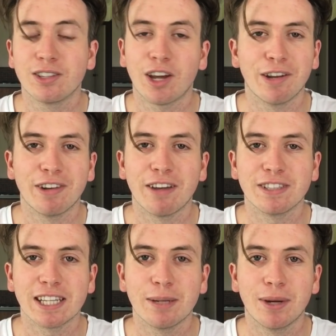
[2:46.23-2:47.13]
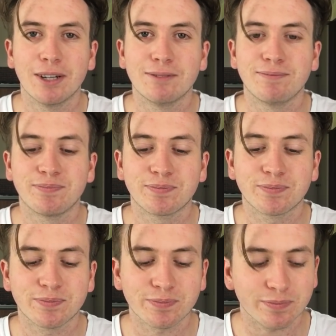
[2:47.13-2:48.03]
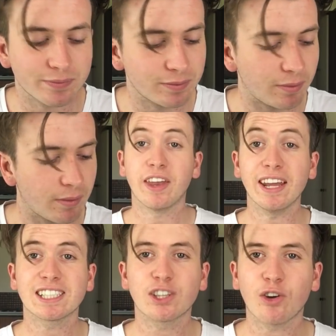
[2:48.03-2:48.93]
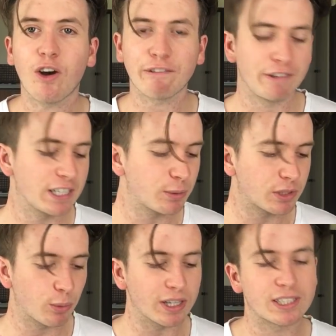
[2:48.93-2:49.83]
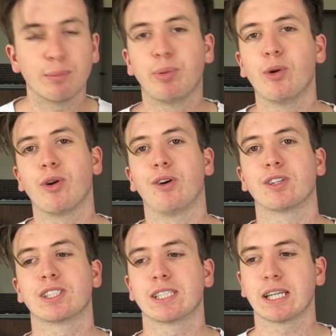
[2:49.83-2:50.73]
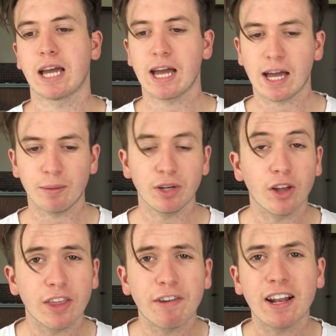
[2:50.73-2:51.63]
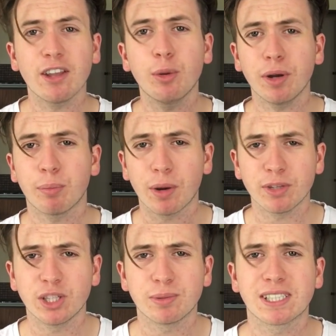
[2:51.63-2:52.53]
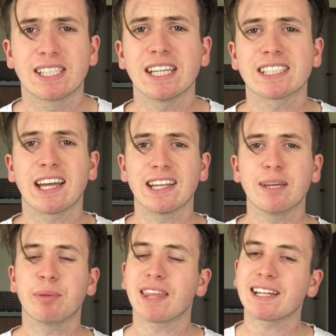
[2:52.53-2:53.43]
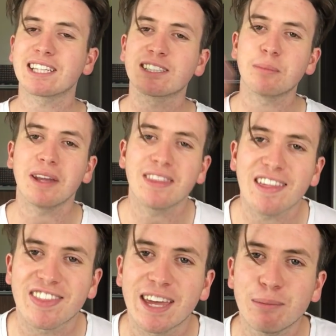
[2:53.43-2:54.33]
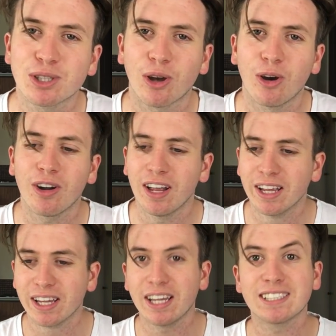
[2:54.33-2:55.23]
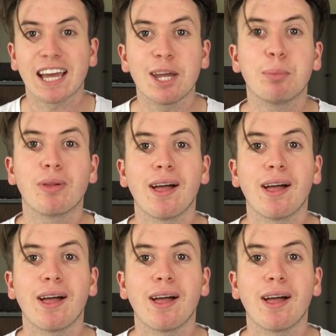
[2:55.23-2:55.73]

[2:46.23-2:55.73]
Don't even have his email. The next song I fixed was the Western Bulldogs. You know, they've had a little bit of premiership success lately, but that doesn't mean their theme song is A+.